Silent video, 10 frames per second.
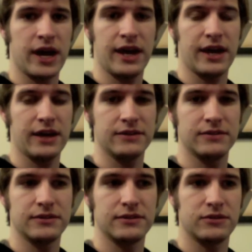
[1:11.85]

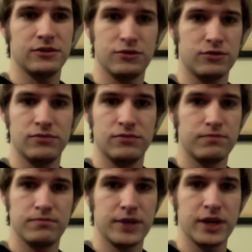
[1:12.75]
and you
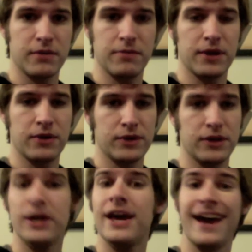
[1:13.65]
become a better reader.